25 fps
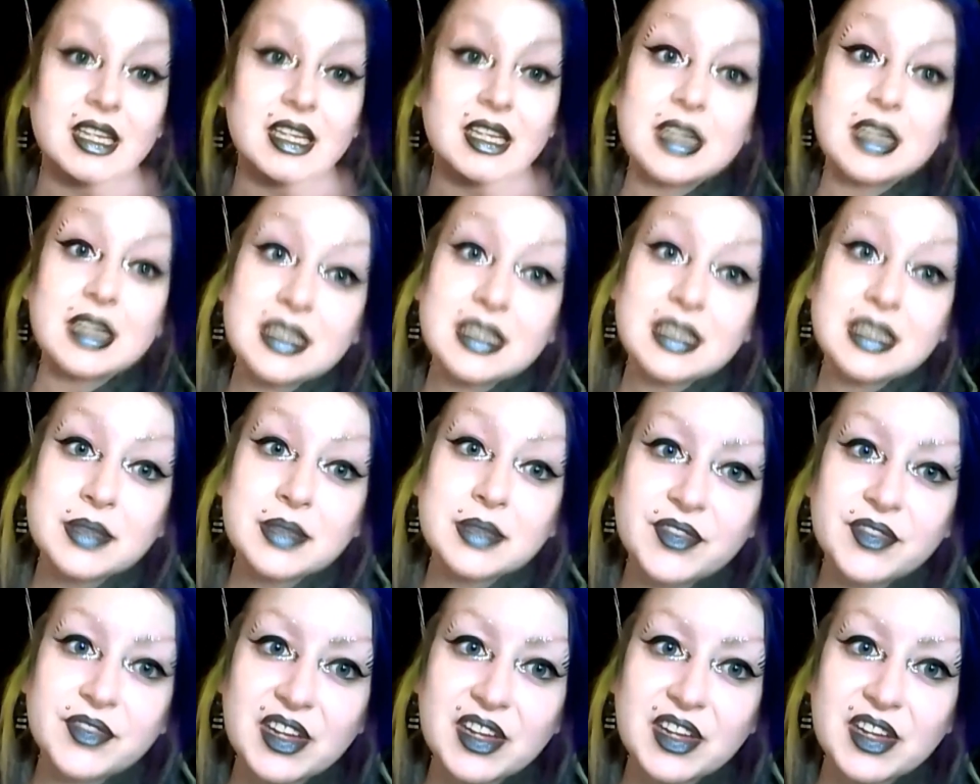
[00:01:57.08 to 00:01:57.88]
because it was
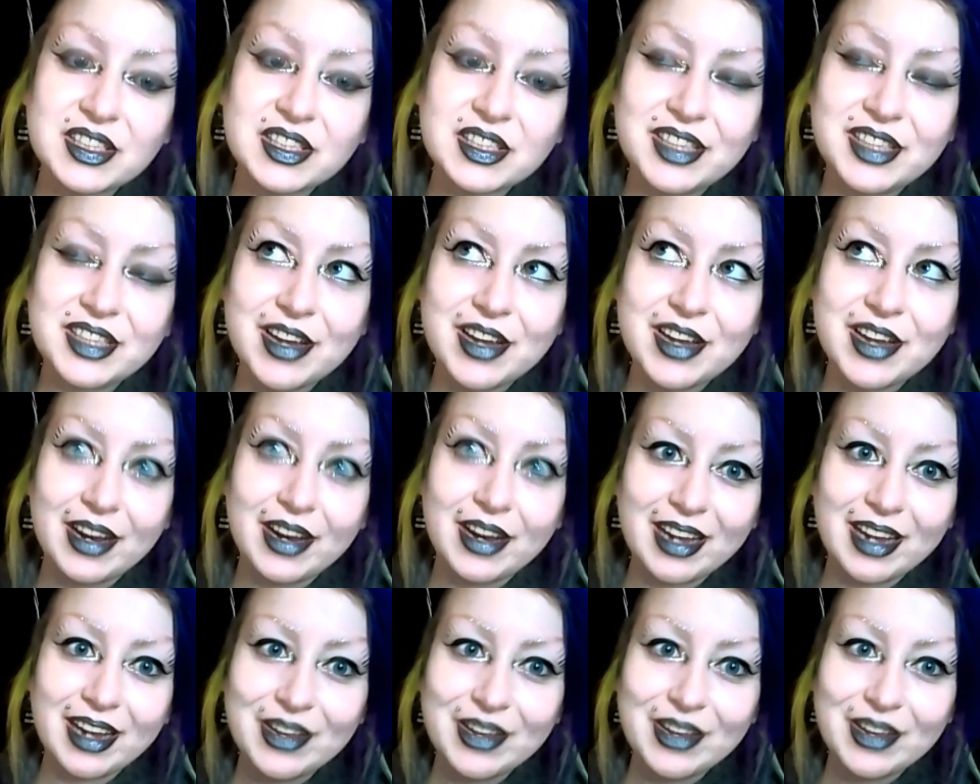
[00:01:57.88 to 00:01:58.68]
the first year. I
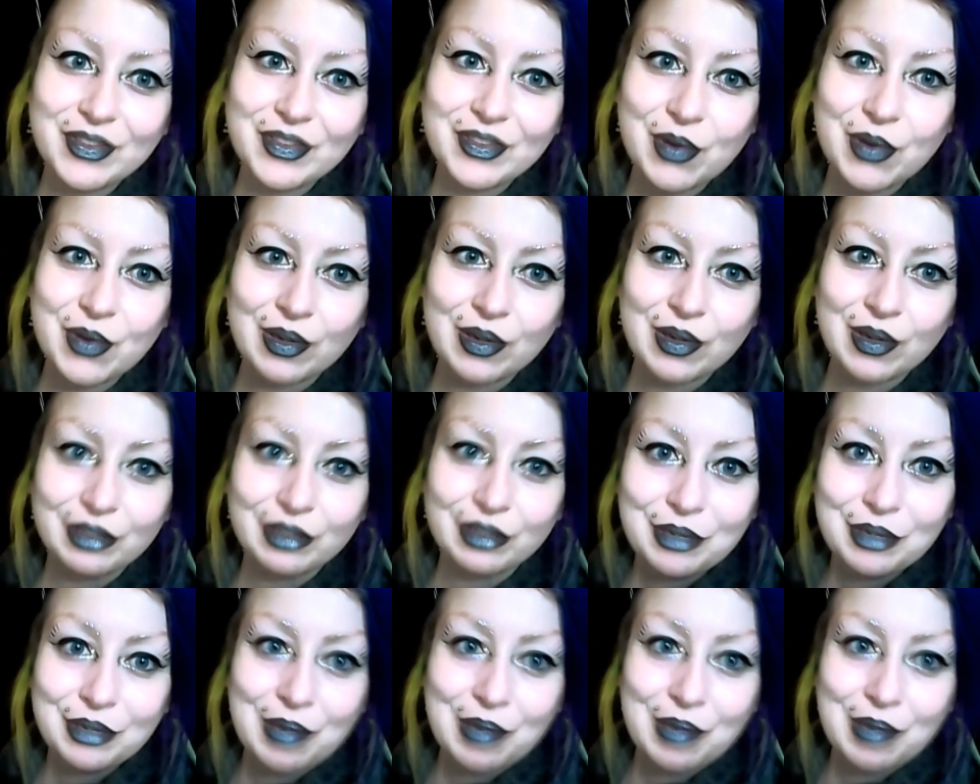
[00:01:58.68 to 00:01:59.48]
kind of thought,
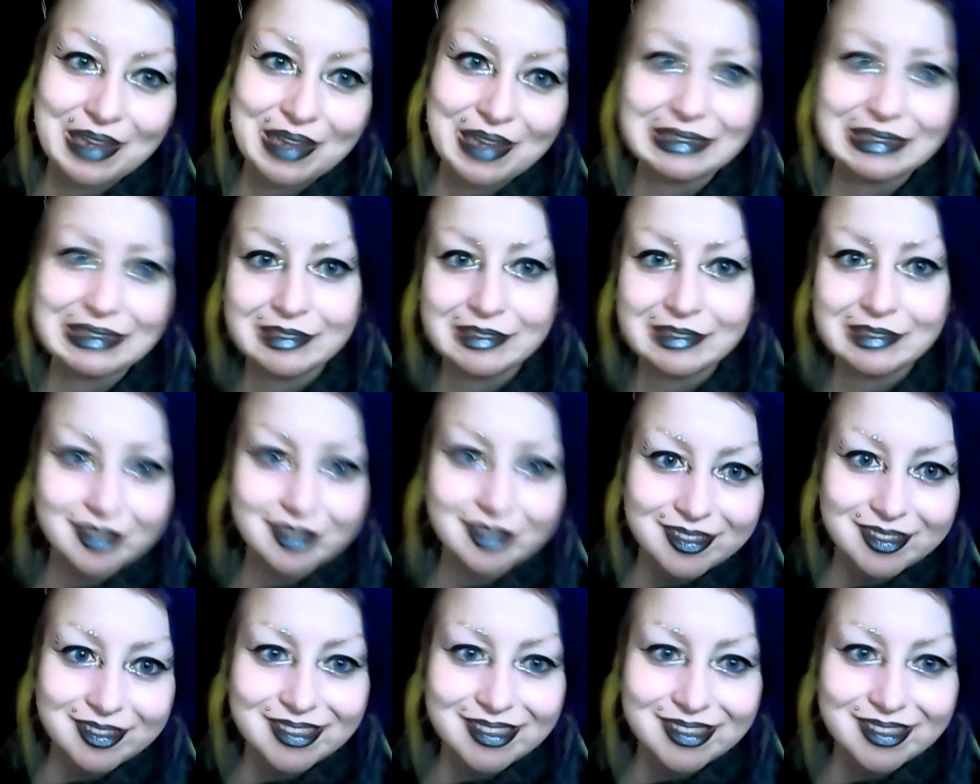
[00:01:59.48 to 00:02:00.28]
well,
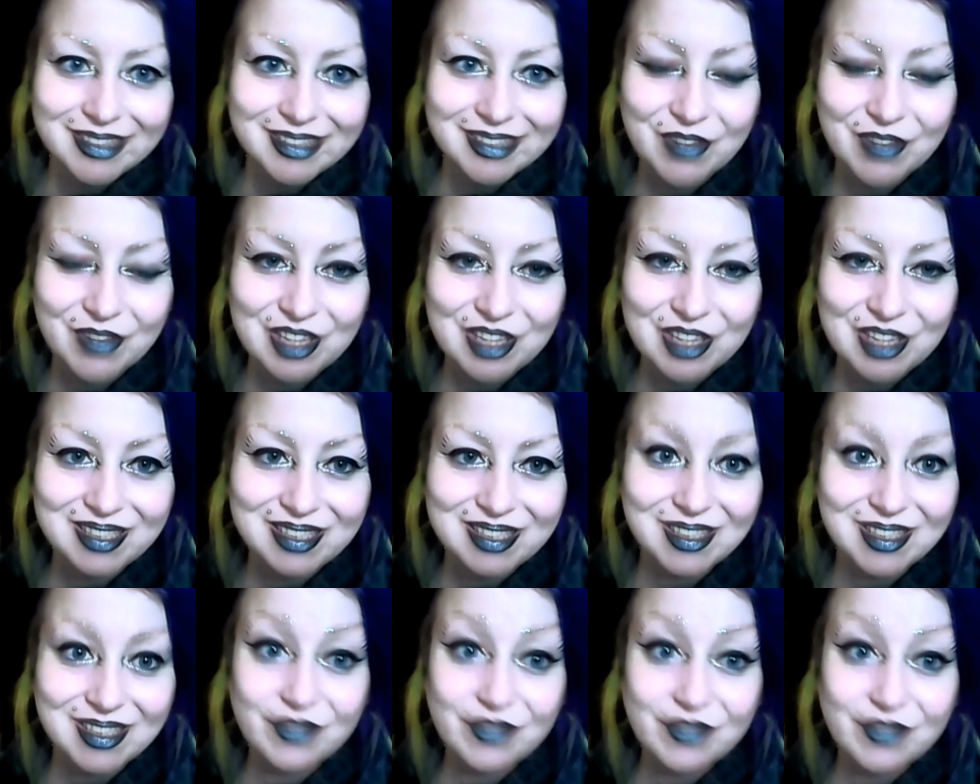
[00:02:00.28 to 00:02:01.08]
the
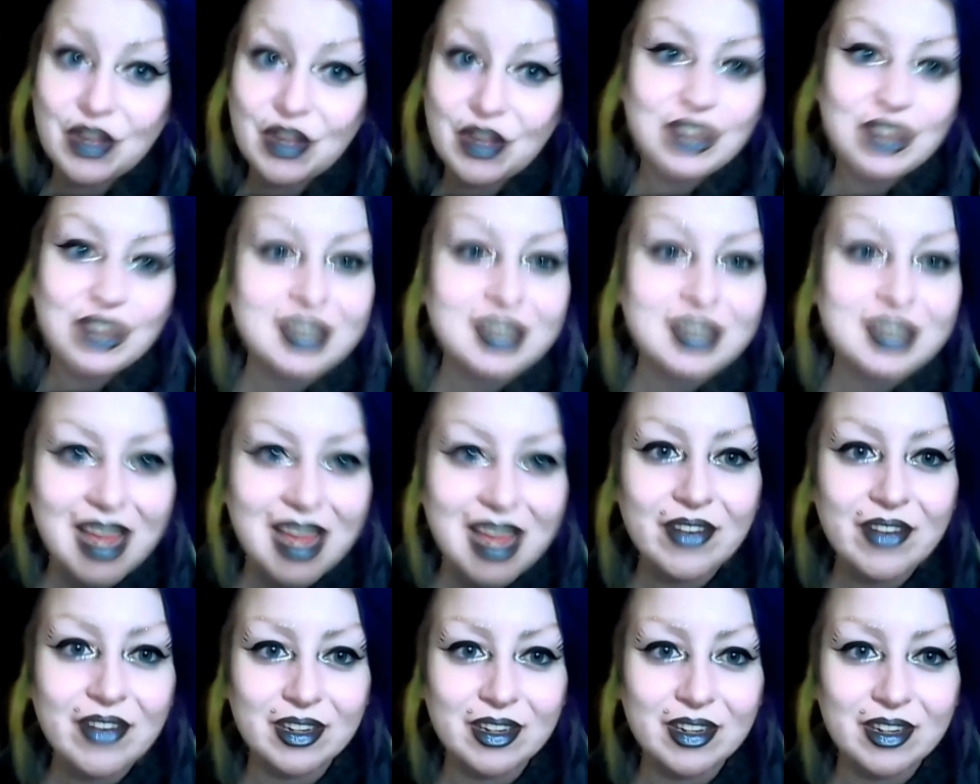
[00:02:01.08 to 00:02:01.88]
first
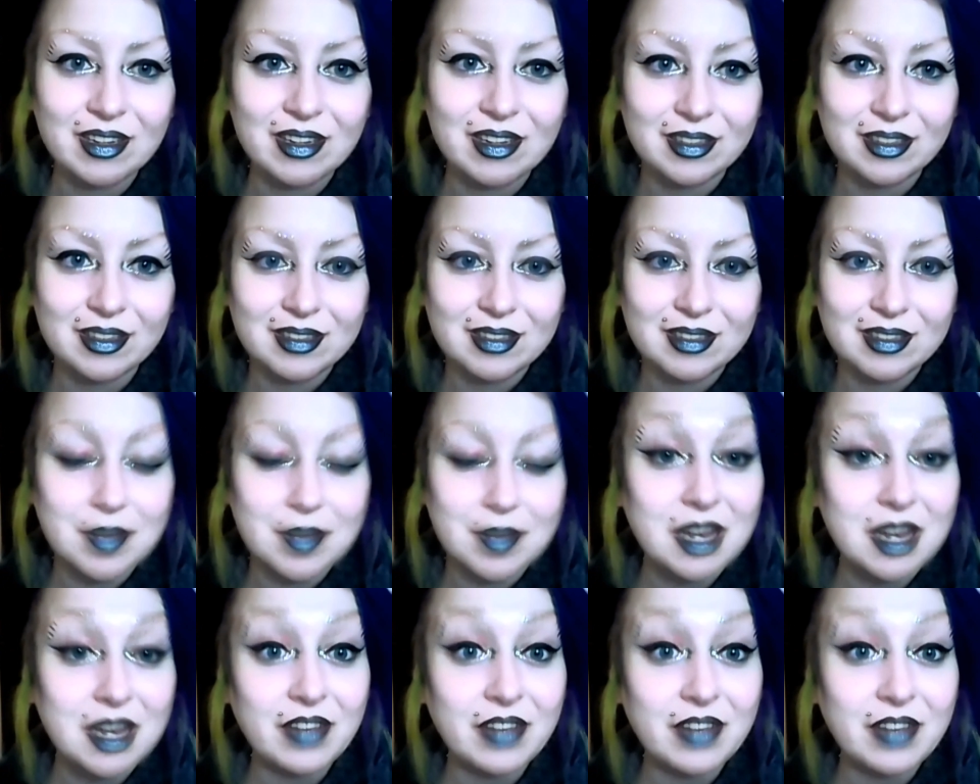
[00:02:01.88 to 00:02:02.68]
ever. I mean, if it